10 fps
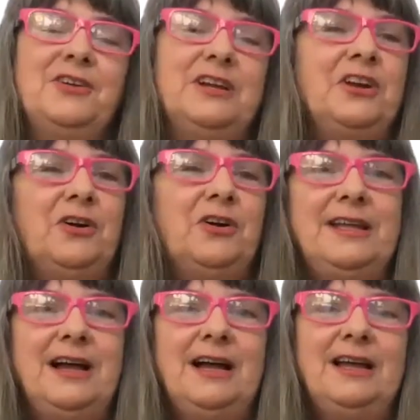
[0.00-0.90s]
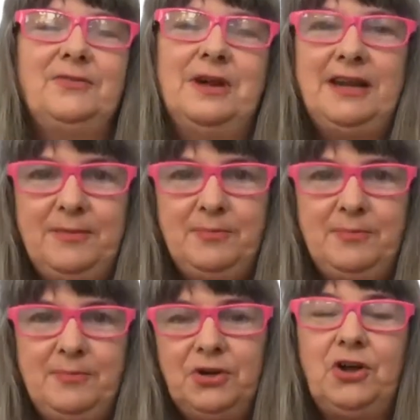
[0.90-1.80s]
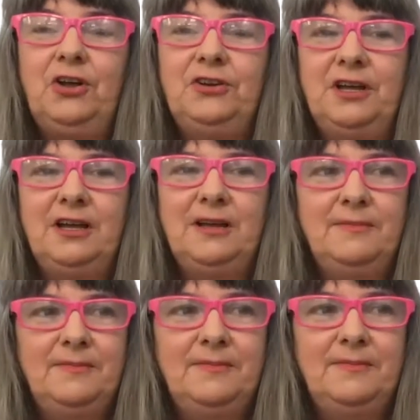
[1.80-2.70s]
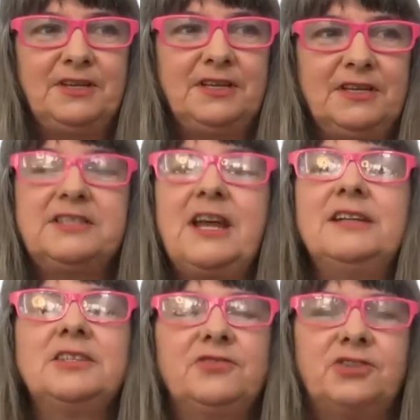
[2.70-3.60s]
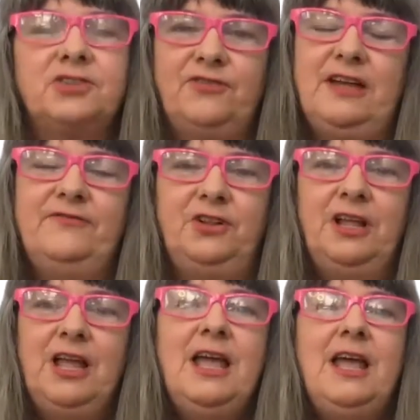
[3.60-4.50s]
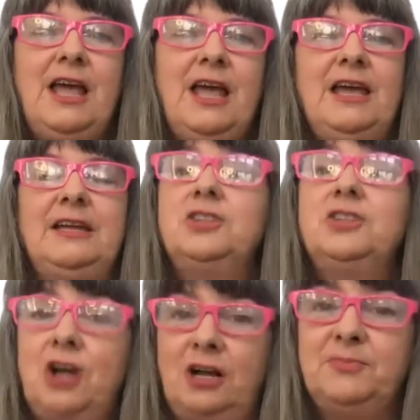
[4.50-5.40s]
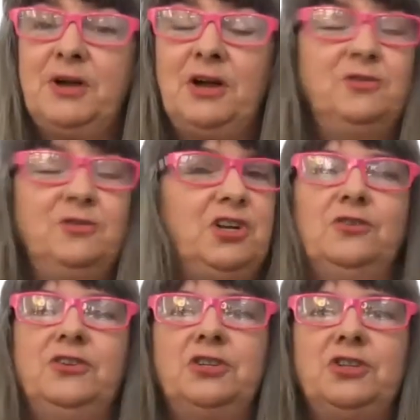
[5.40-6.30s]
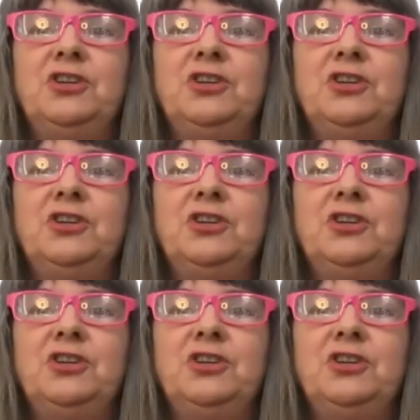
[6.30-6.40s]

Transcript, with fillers: You know, I, I read a book called um, The Science of Survival, and it talked about you know the the